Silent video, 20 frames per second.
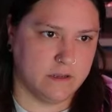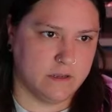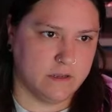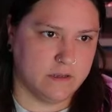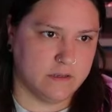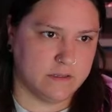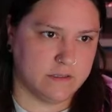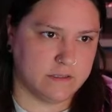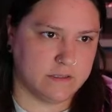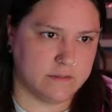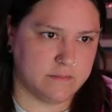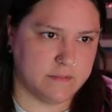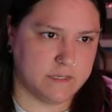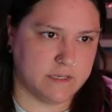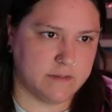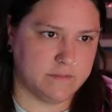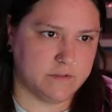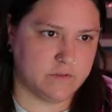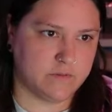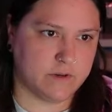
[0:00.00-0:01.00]

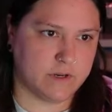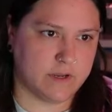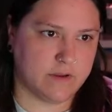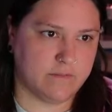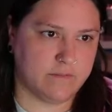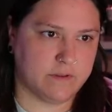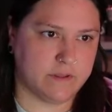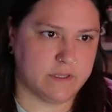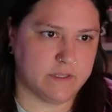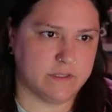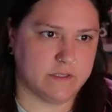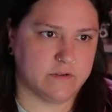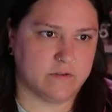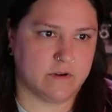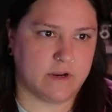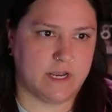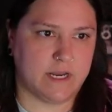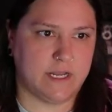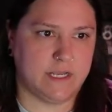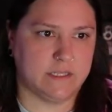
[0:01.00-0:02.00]
Sometimes working with these
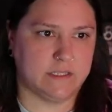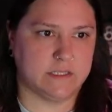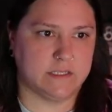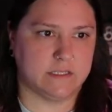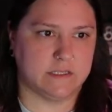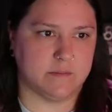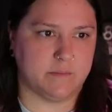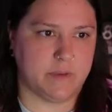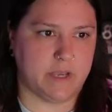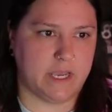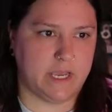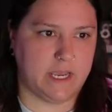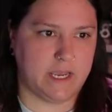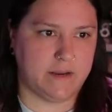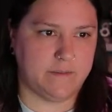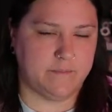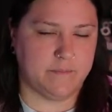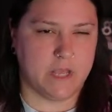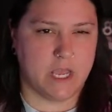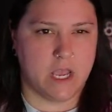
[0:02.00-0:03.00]
gradients is a
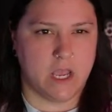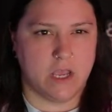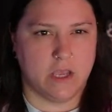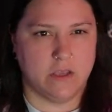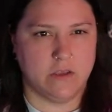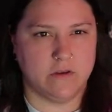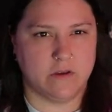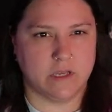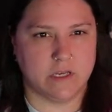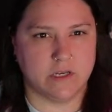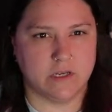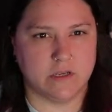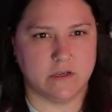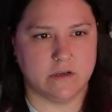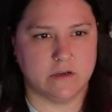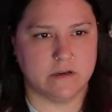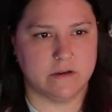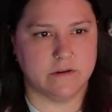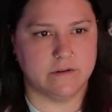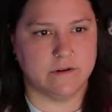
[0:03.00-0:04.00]
pain. You can
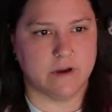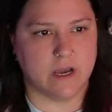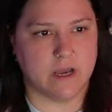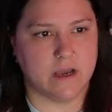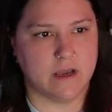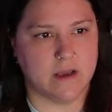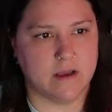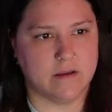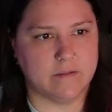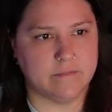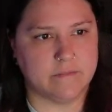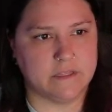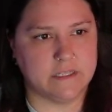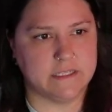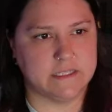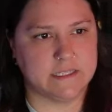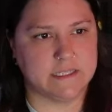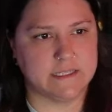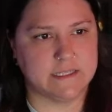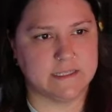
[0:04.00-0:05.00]
do,
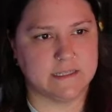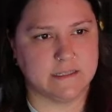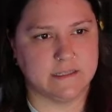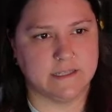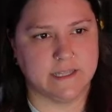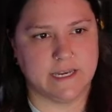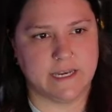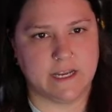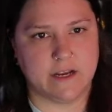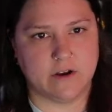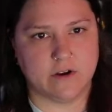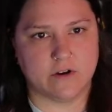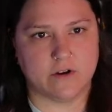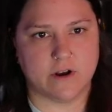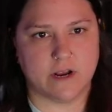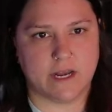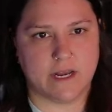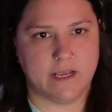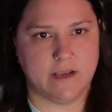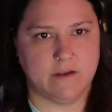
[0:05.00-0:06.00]
this is the linear
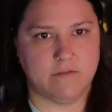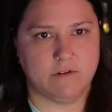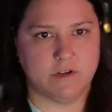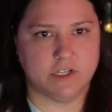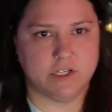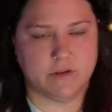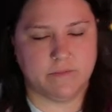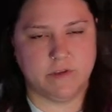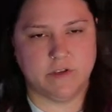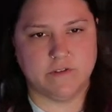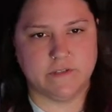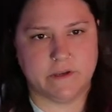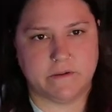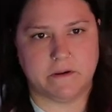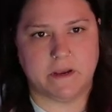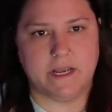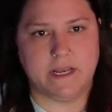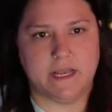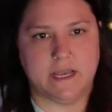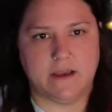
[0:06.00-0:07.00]
gradient, which I'm using
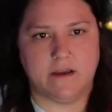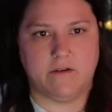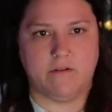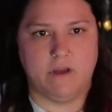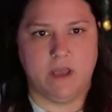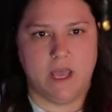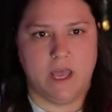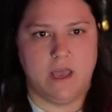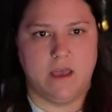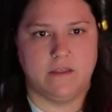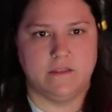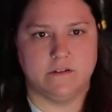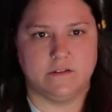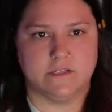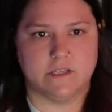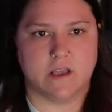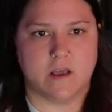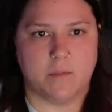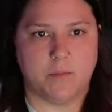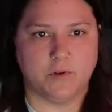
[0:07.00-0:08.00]
right now.
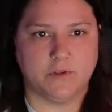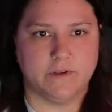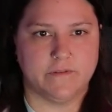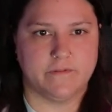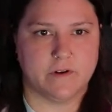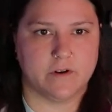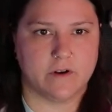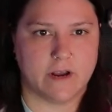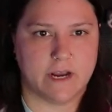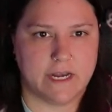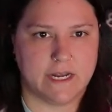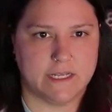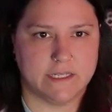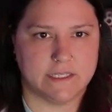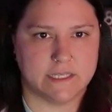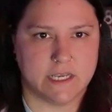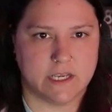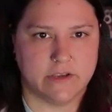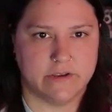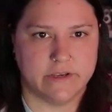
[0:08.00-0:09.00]
There's a couple different
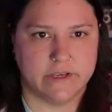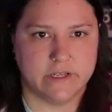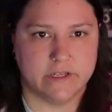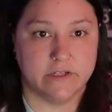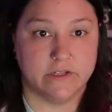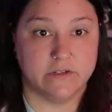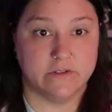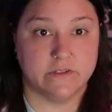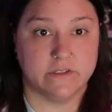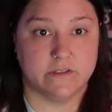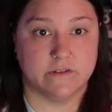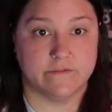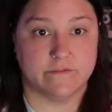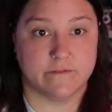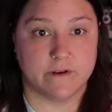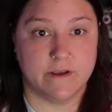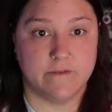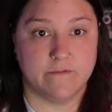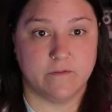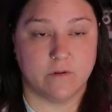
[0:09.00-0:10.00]
gradients that you can use. The
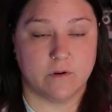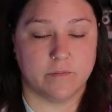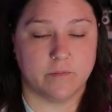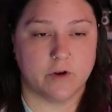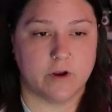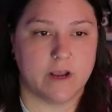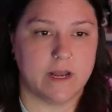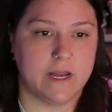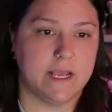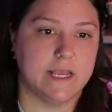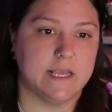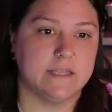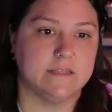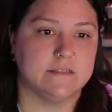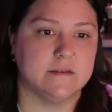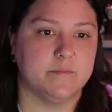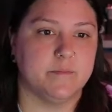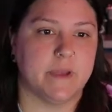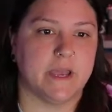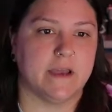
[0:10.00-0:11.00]
freeform gradient
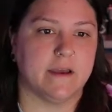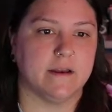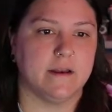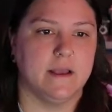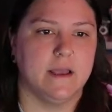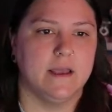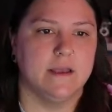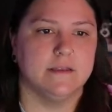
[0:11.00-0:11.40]
isn't bad.